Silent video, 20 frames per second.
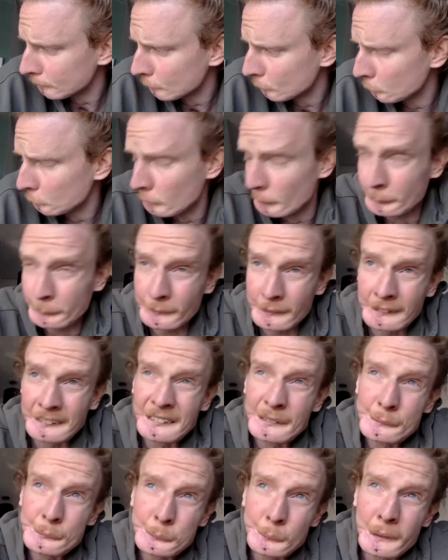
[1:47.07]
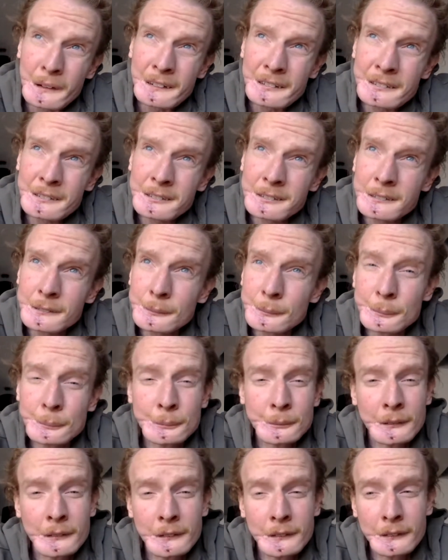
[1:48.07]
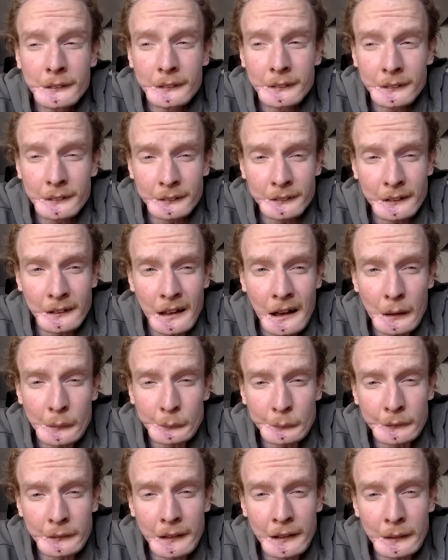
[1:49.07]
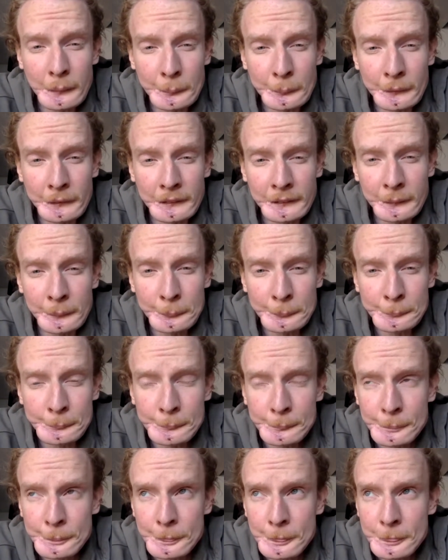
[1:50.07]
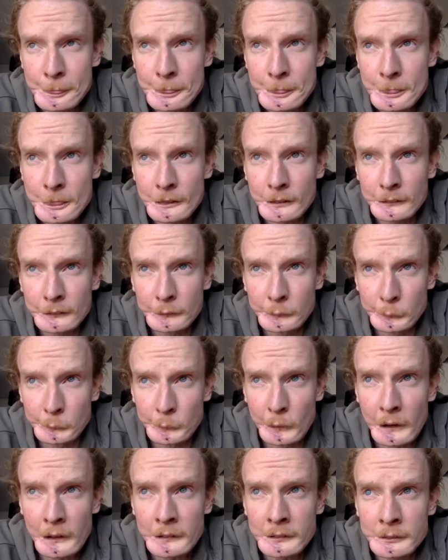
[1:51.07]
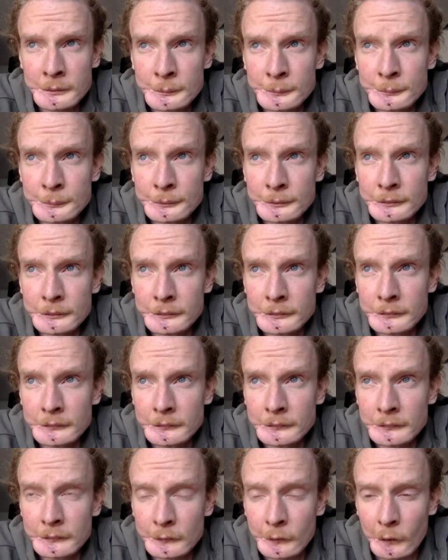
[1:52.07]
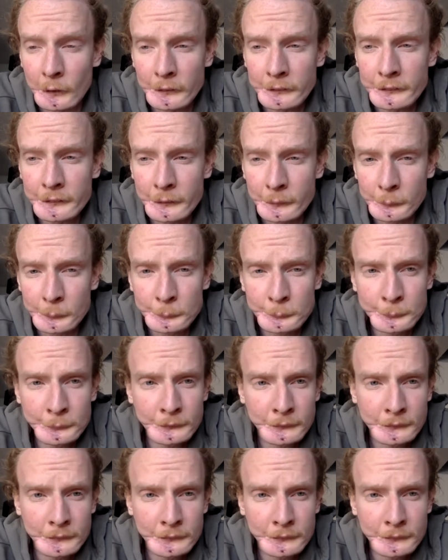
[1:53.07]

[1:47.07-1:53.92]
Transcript: So I'm gonna lift weights. Then after that, I'm gonna run cardio